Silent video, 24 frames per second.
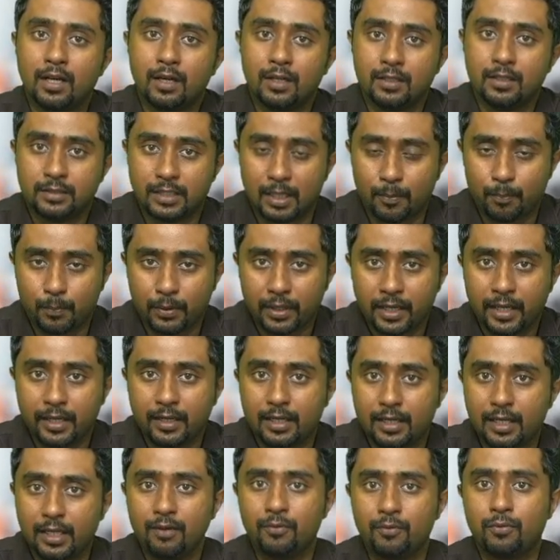
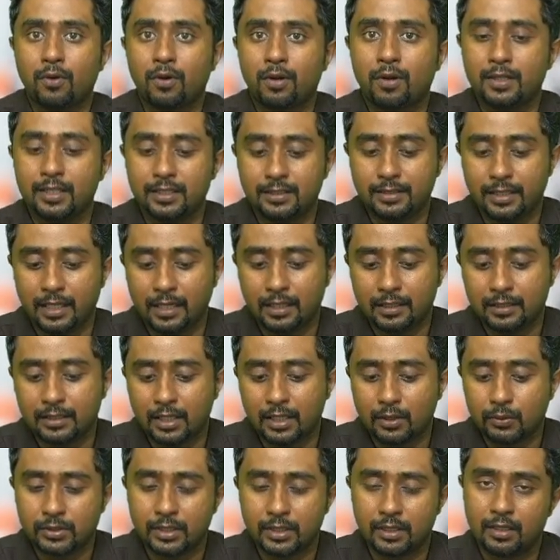Separately, for this
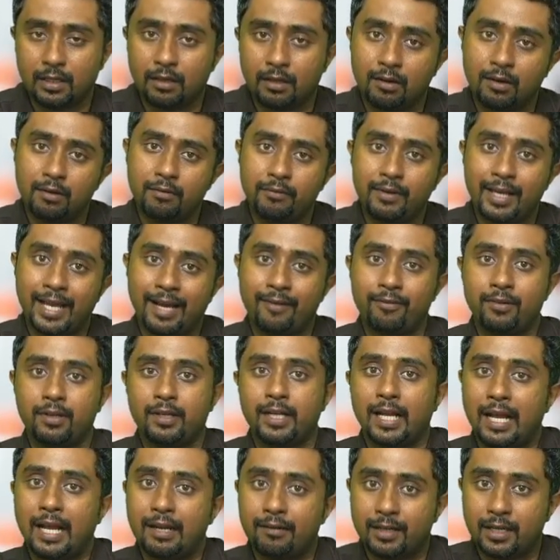10,000 alone, we have to
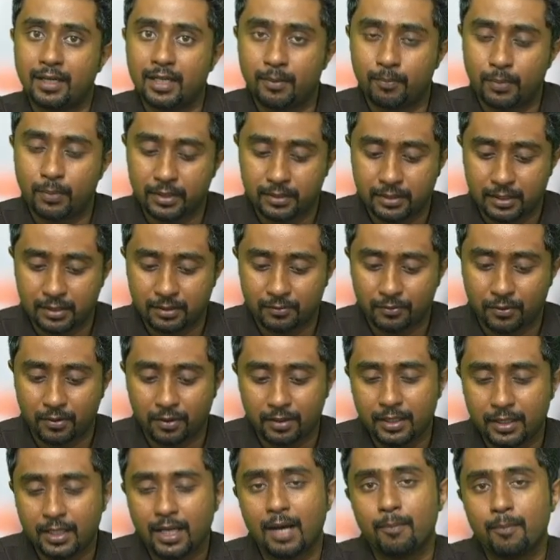calculate depreciation for
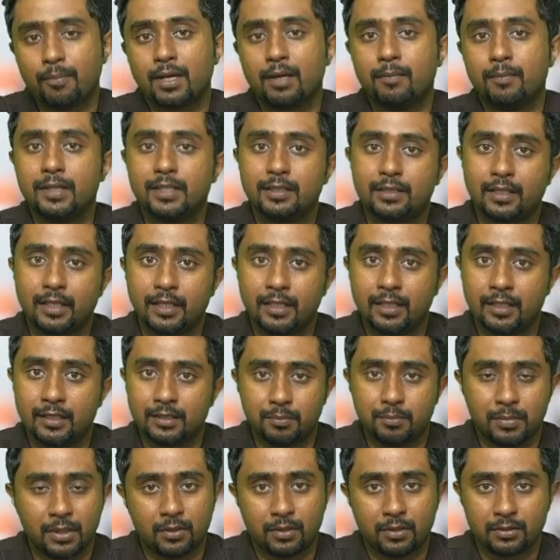the upcoming 3 years,
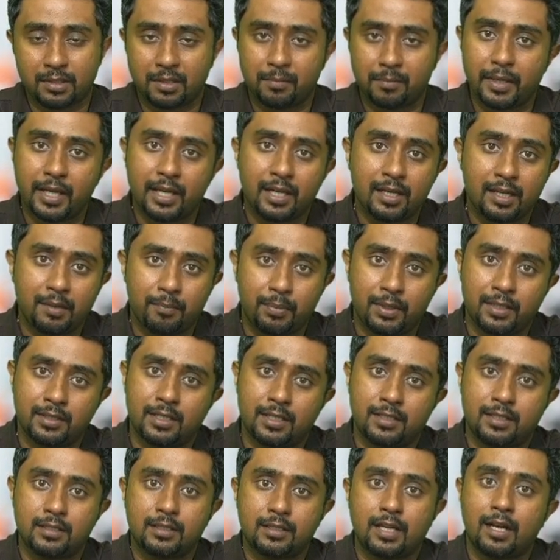because remaining
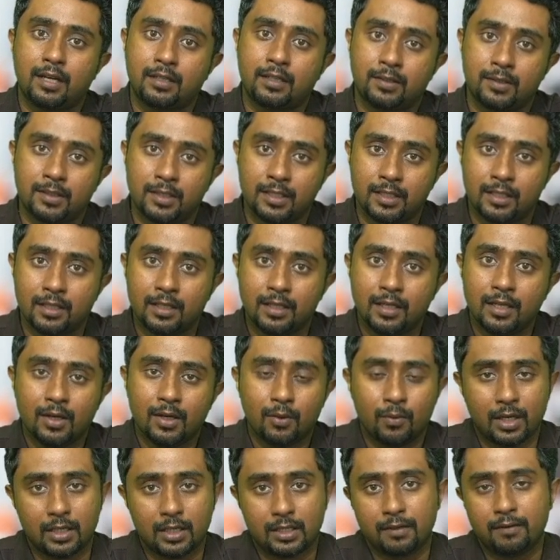depreciation is correct only.
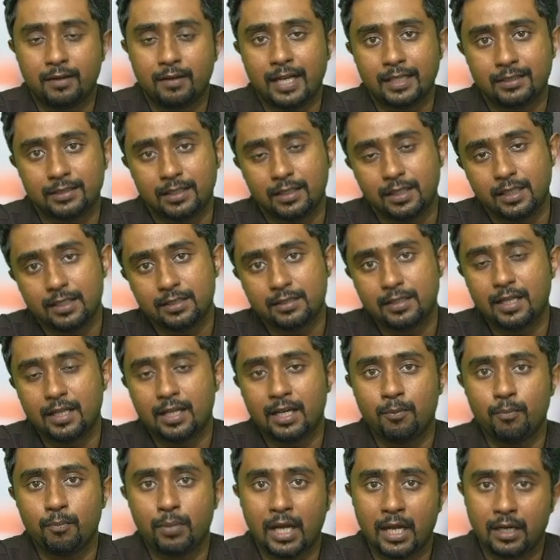Whatever asset is there
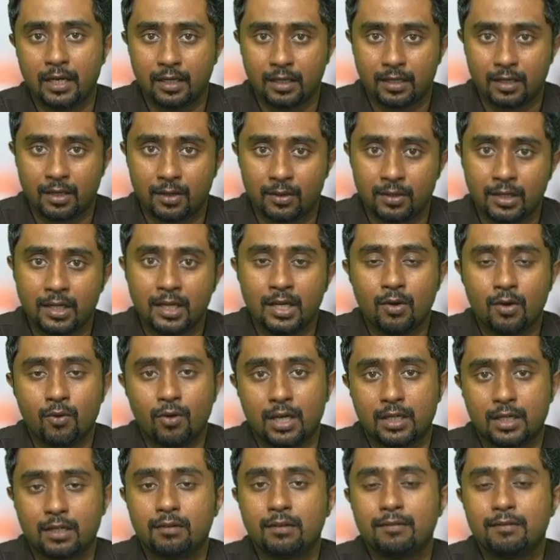in planned account,
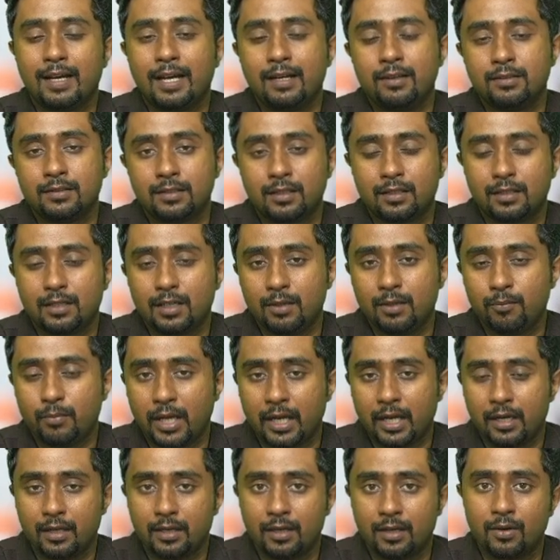whatever value is written in
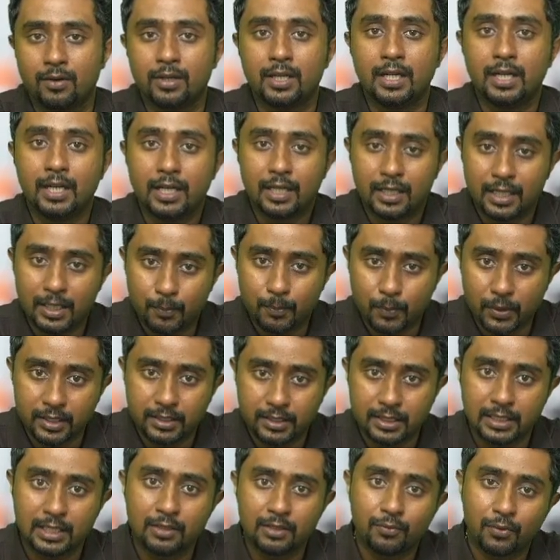planned account,
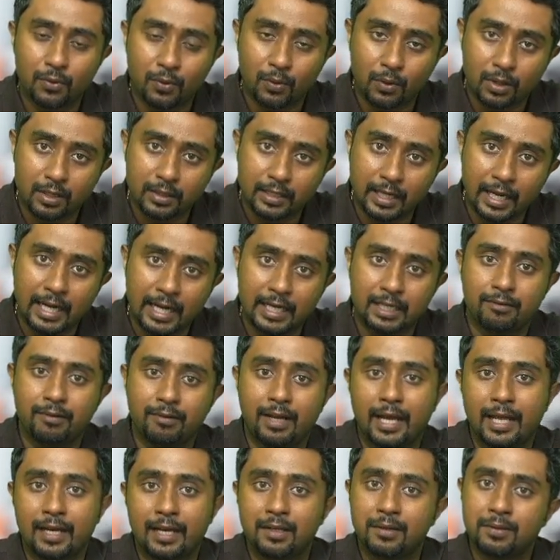depreciation for that
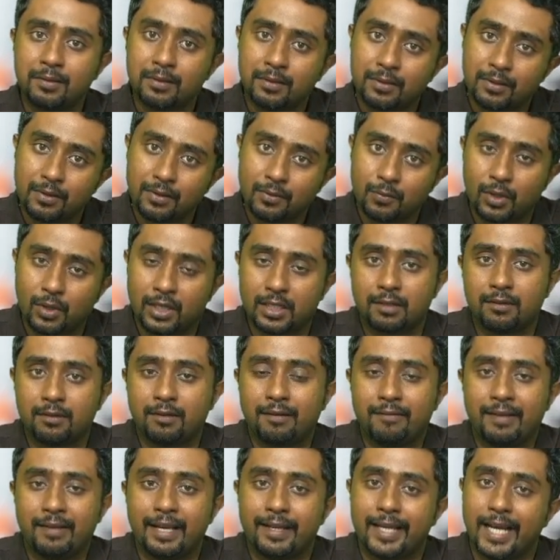value, whatever
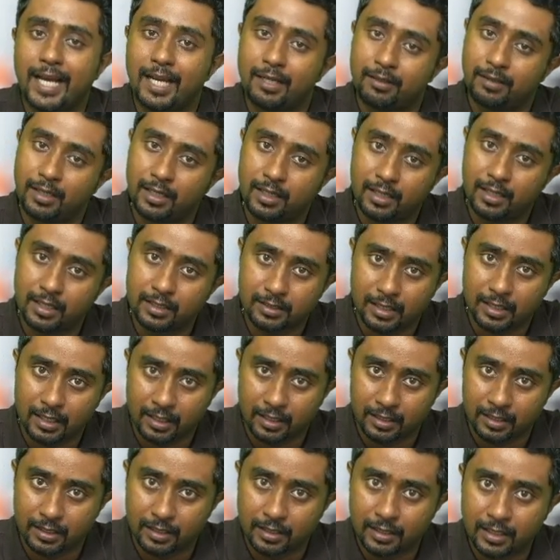we have calculated is
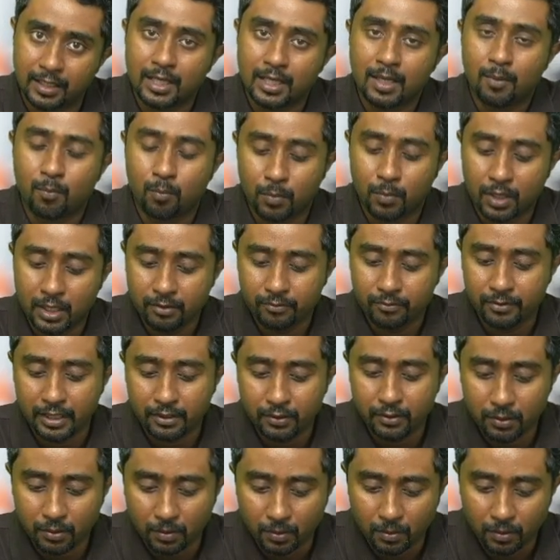correct. But when
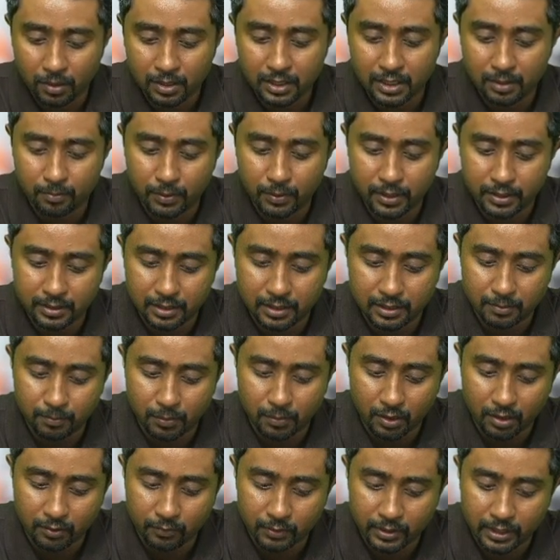you wrote depreciation in
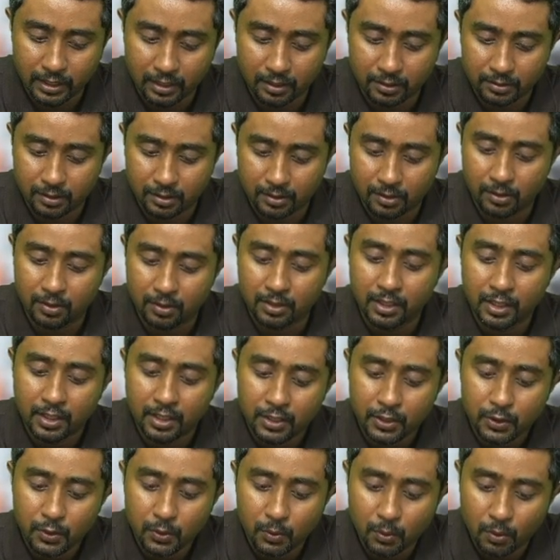profit and loss account,
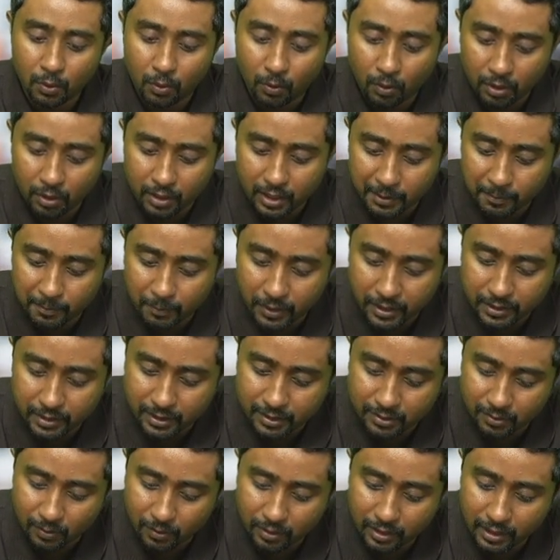you wrote
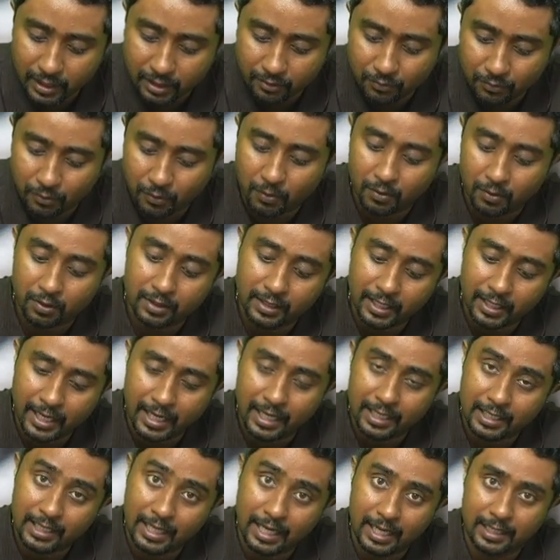depreciation only for
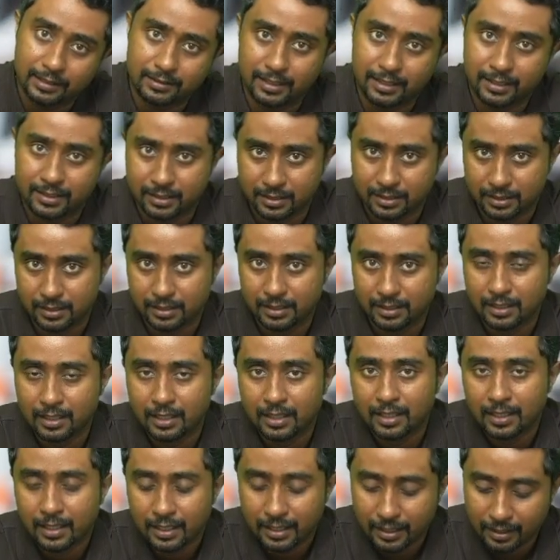that assets.
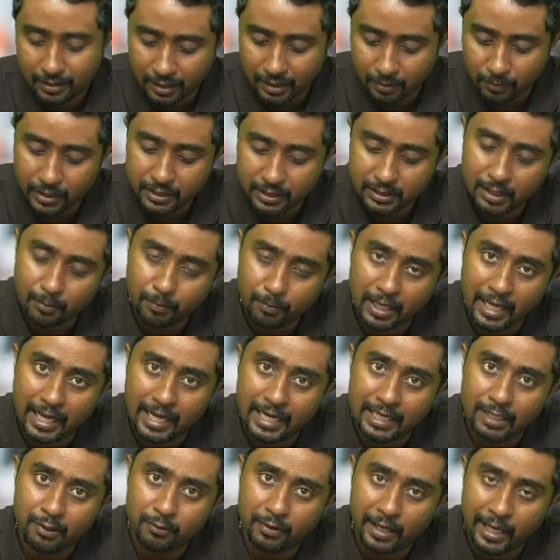That means the
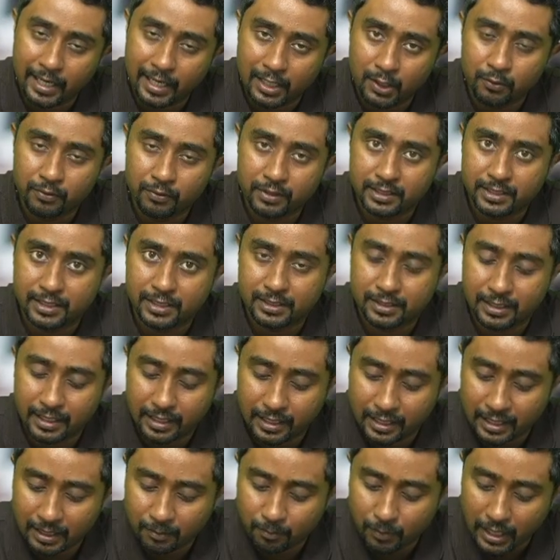planned value which is
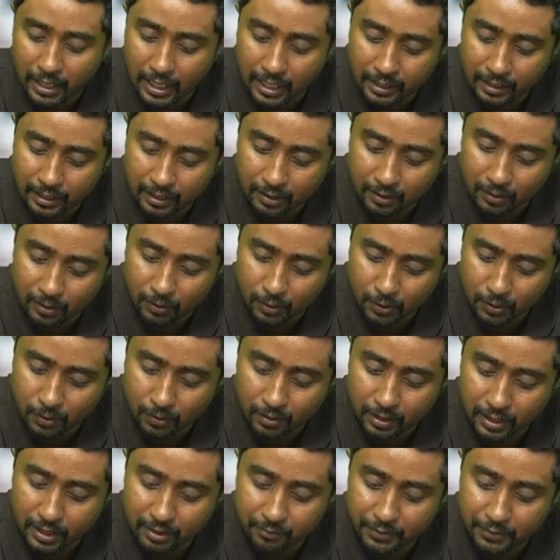there in planned account
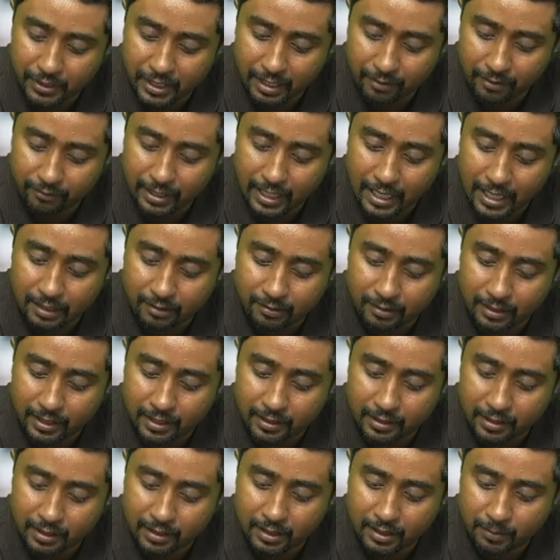only we have
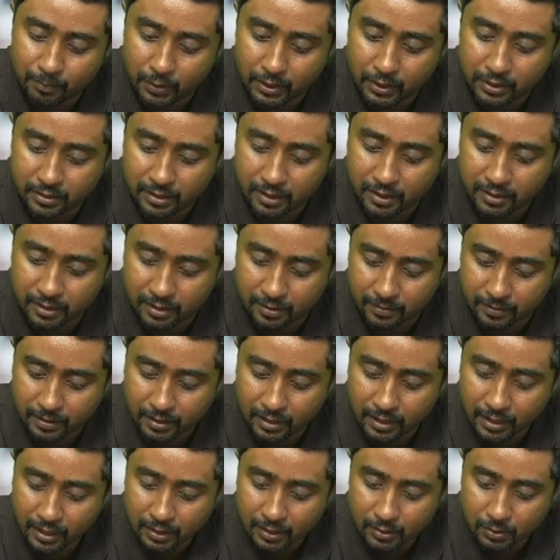calculated depreciation.
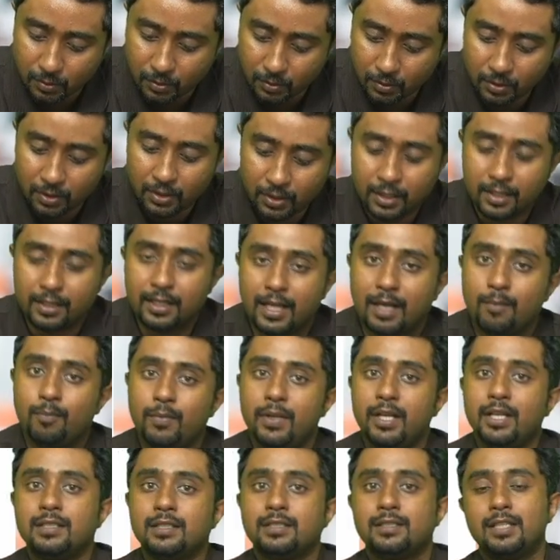So that
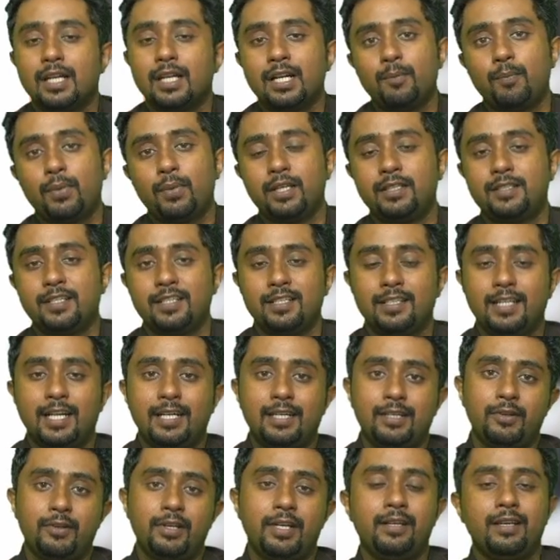means the depreciation that
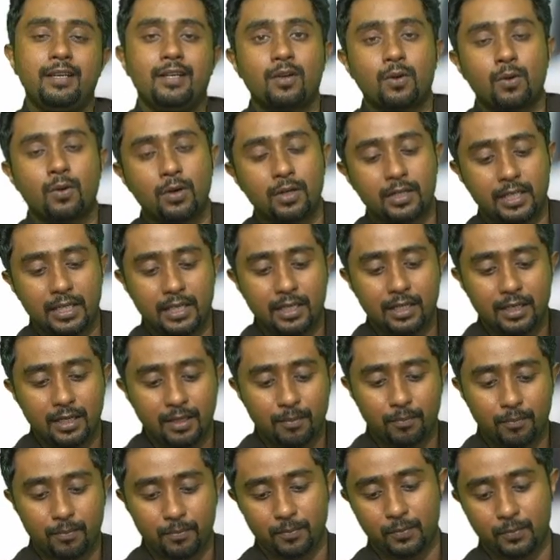we wrote in
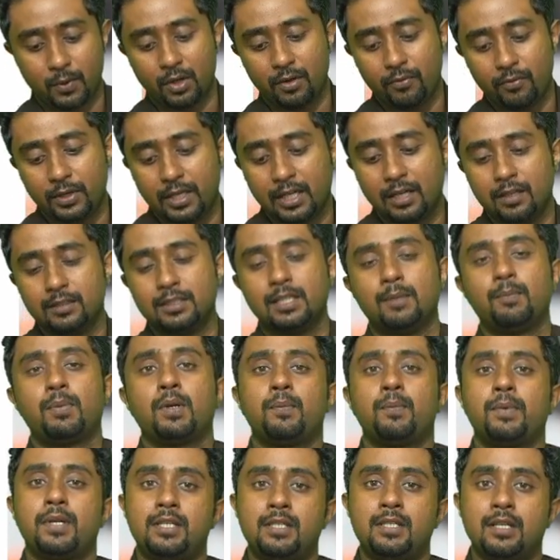profit and loss
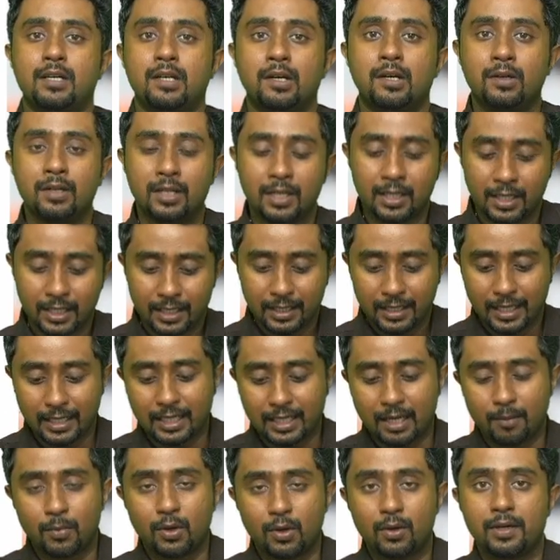appropriation account, that
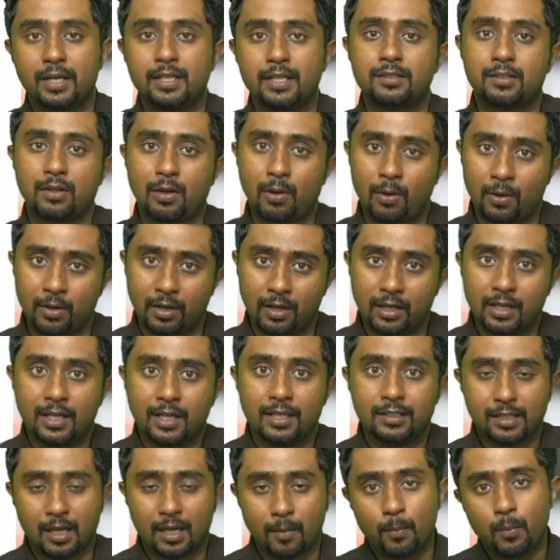amount is wrong.
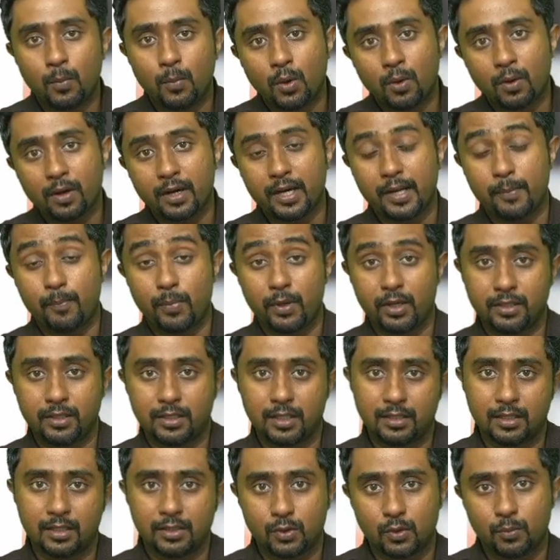Some more
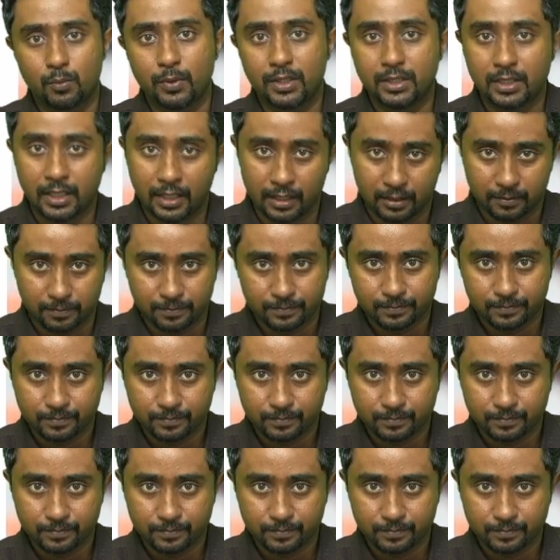depreciation should be there.